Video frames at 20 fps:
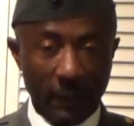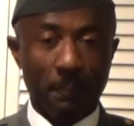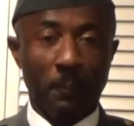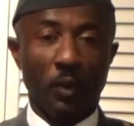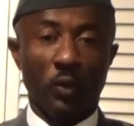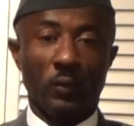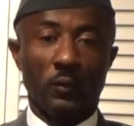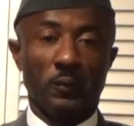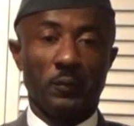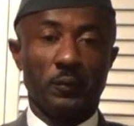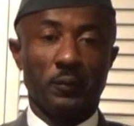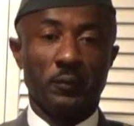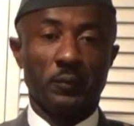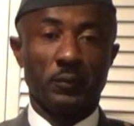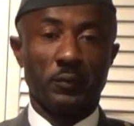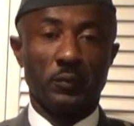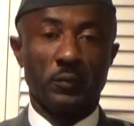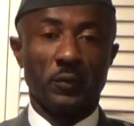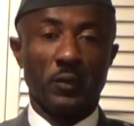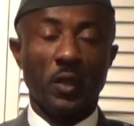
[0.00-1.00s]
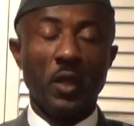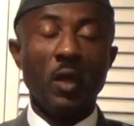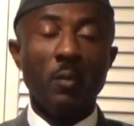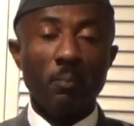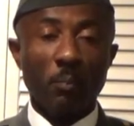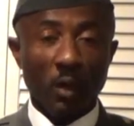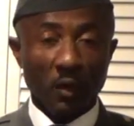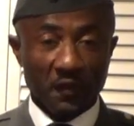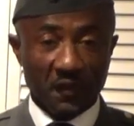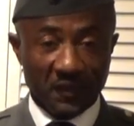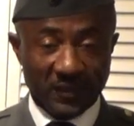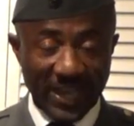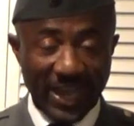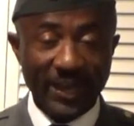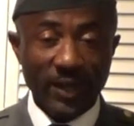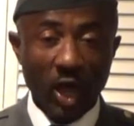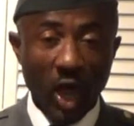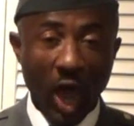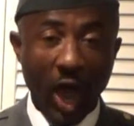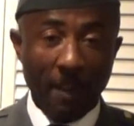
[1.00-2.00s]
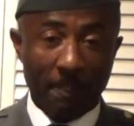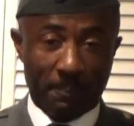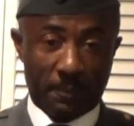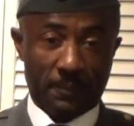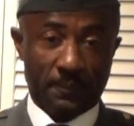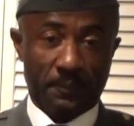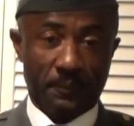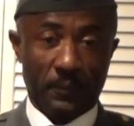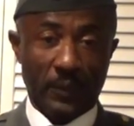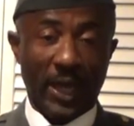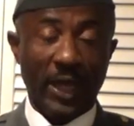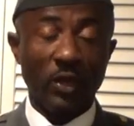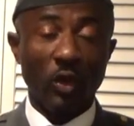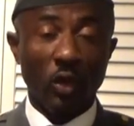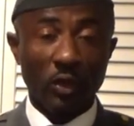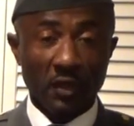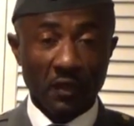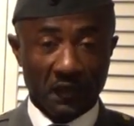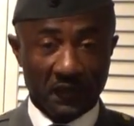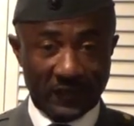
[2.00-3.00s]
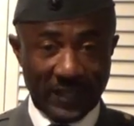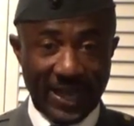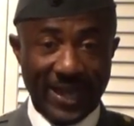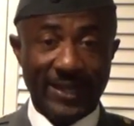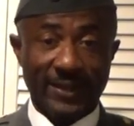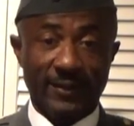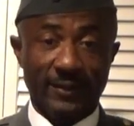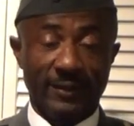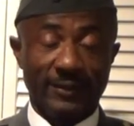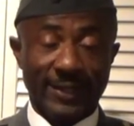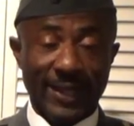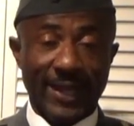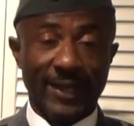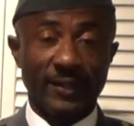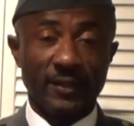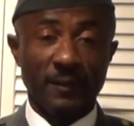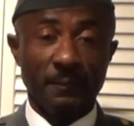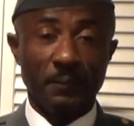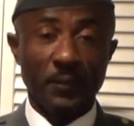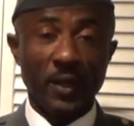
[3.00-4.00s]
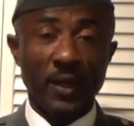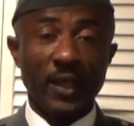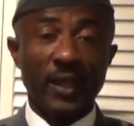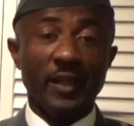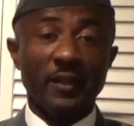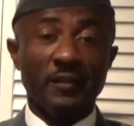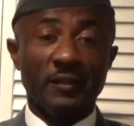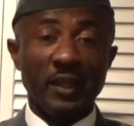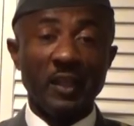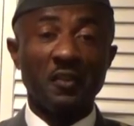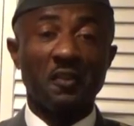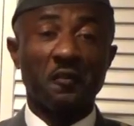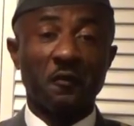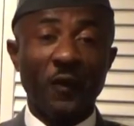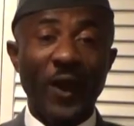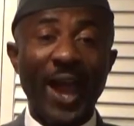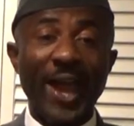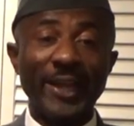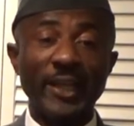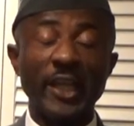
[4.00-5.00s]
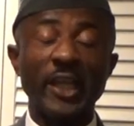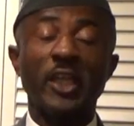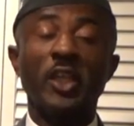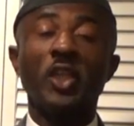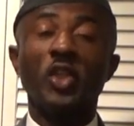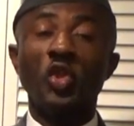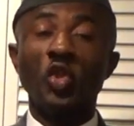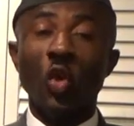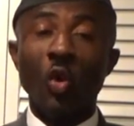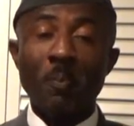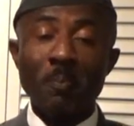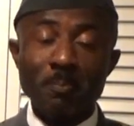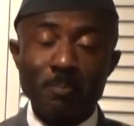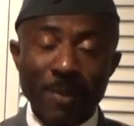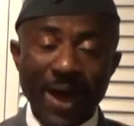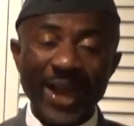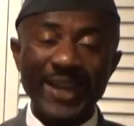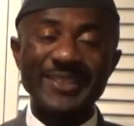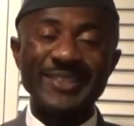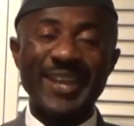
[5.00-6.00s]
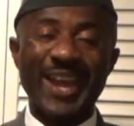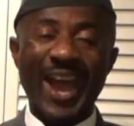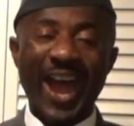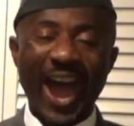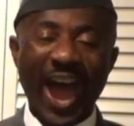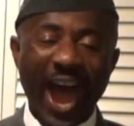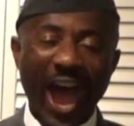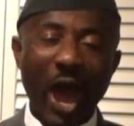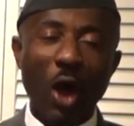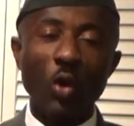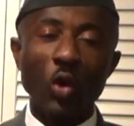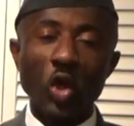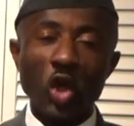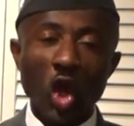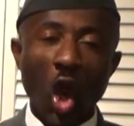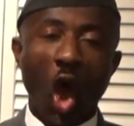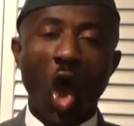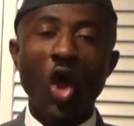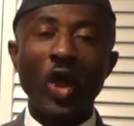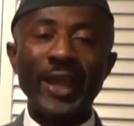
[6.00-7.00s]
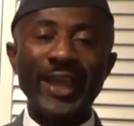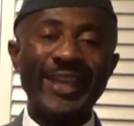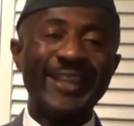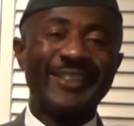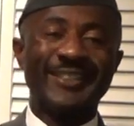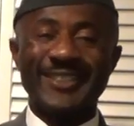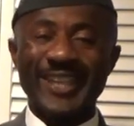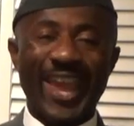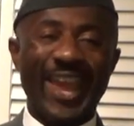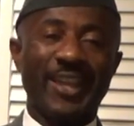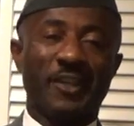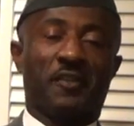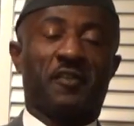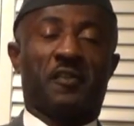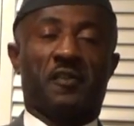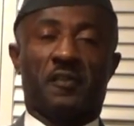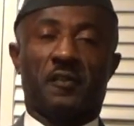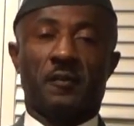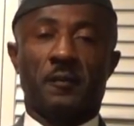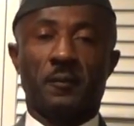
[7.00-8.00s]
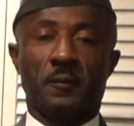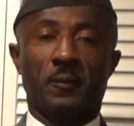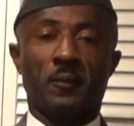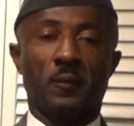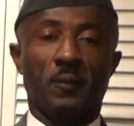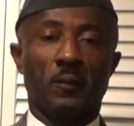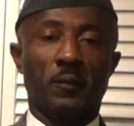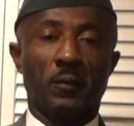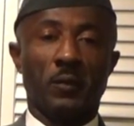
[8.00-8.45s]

people, must stand up and understand that this fight, no matter how long it takes,